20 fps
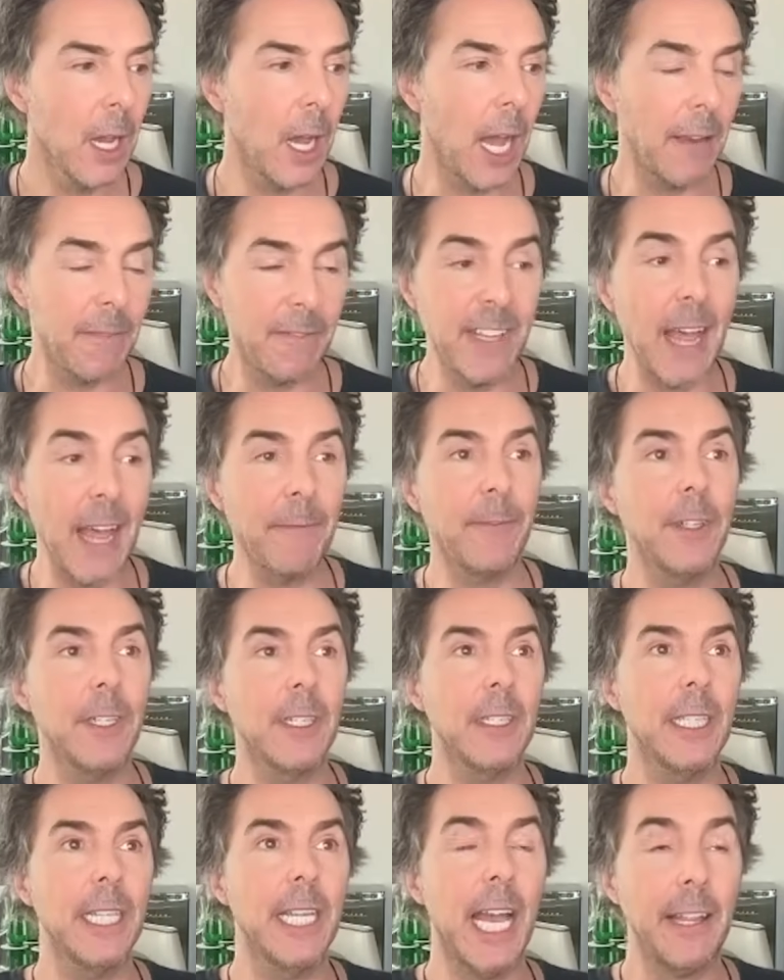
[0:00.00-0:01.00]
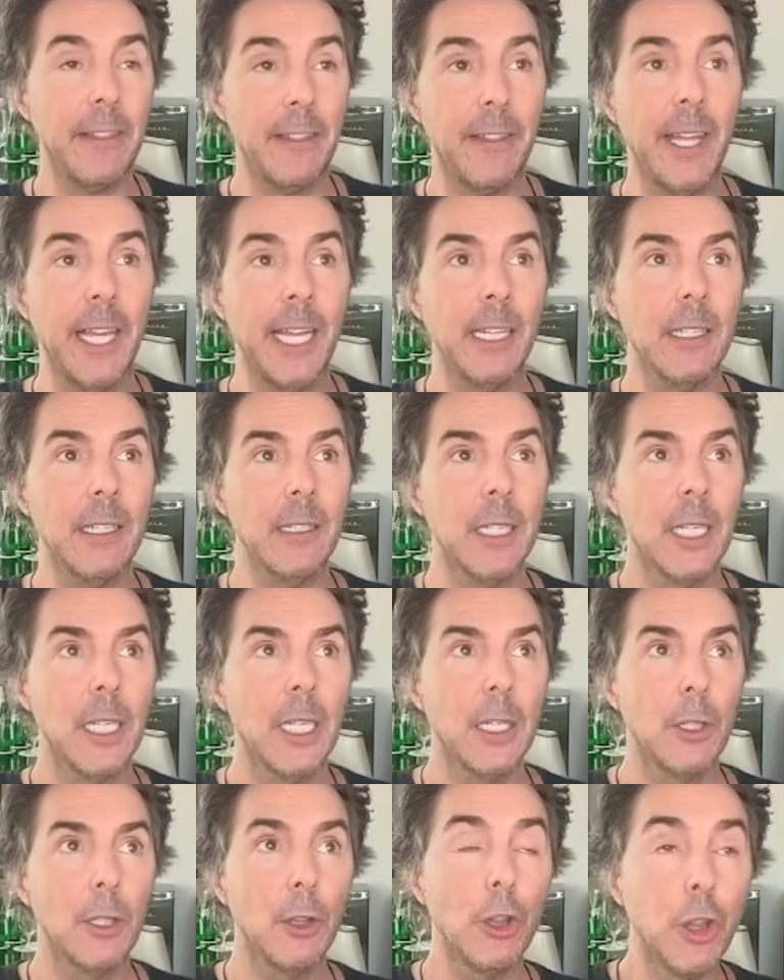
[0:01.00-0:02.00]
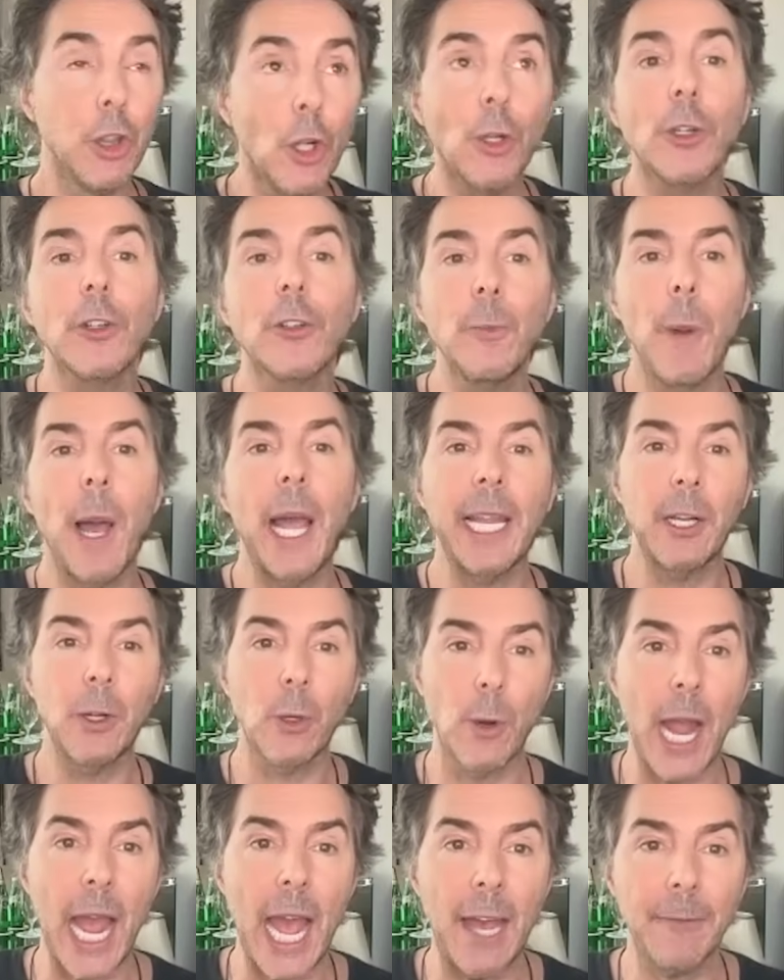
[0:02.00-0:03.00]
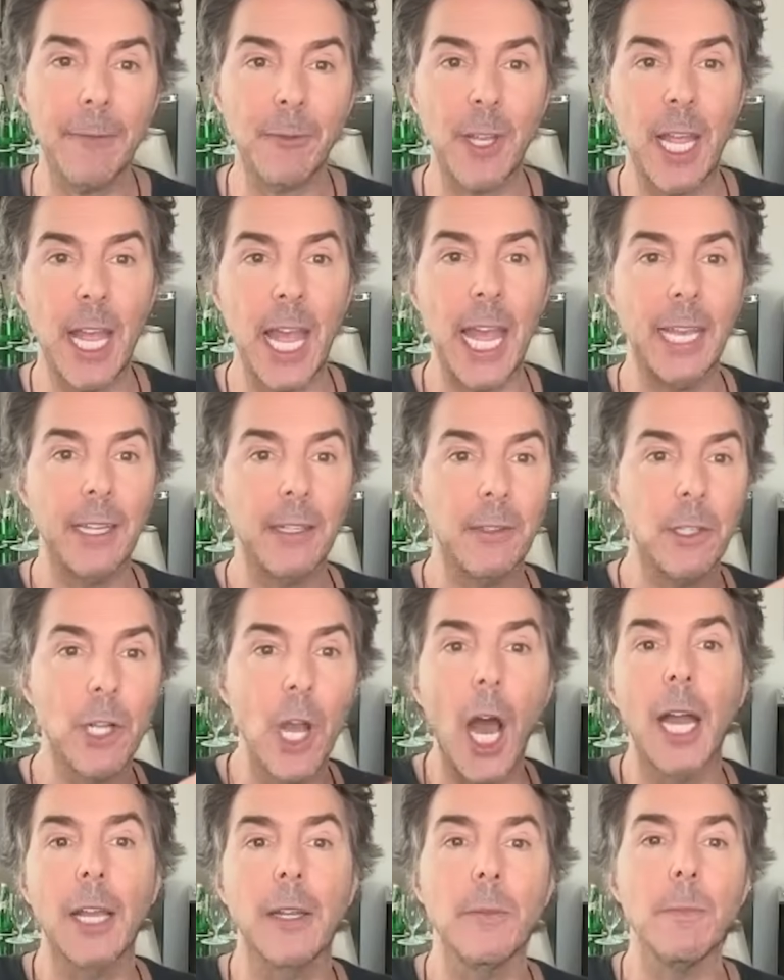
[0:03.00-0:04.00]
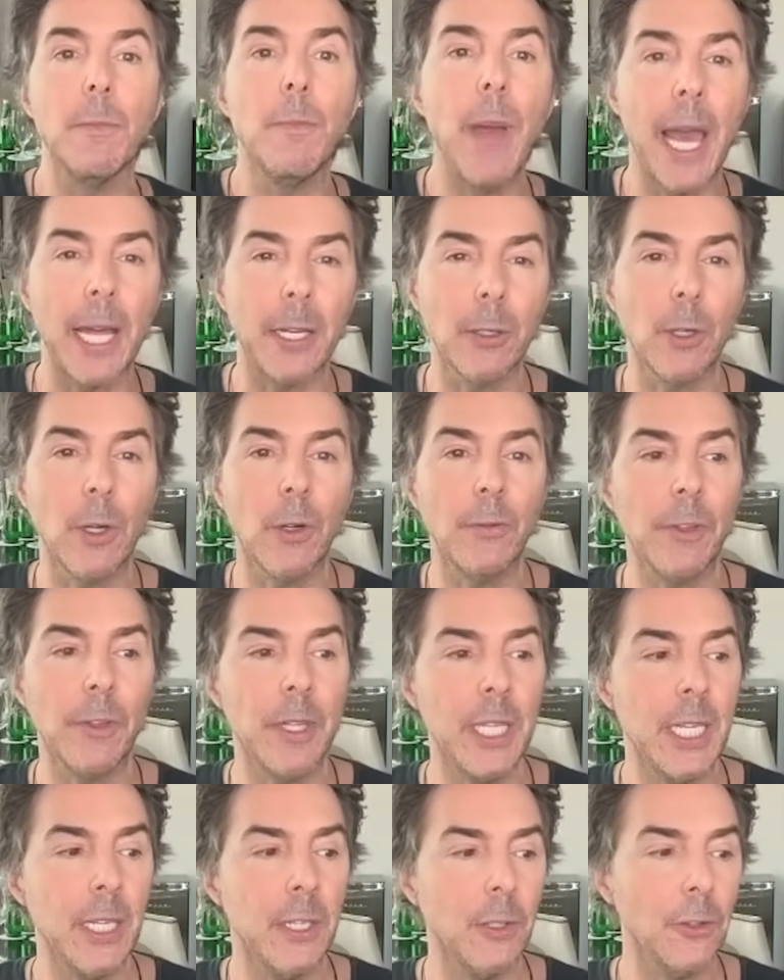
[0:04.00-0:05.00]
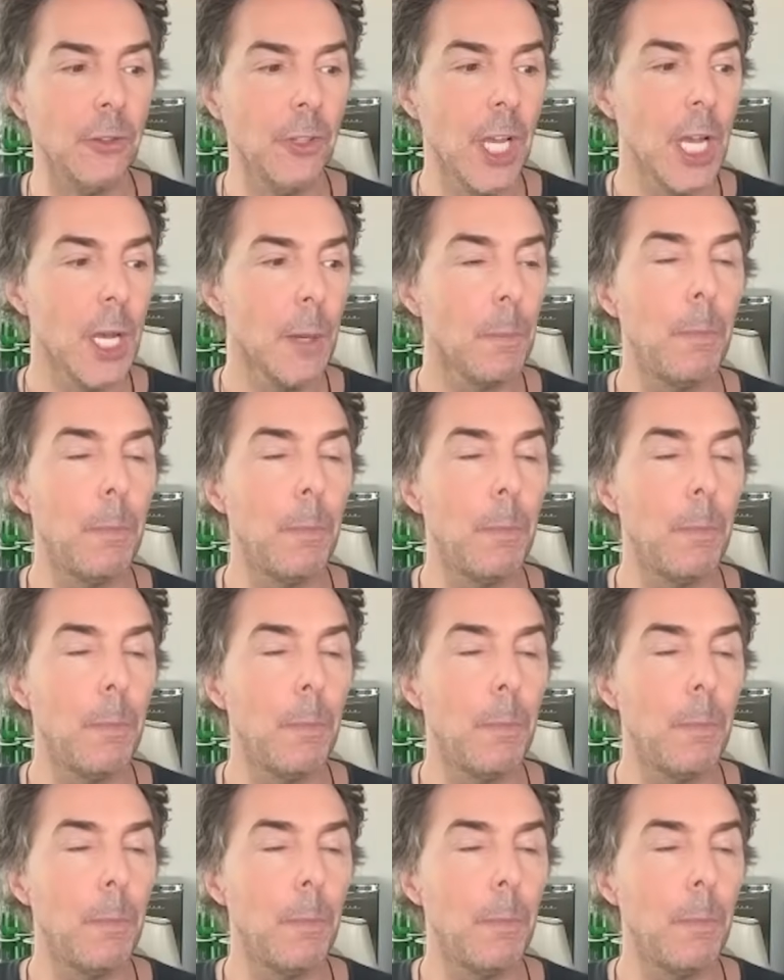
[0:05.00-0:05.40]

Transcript: I've definitely, I think, learned my craft and gotten better over the years,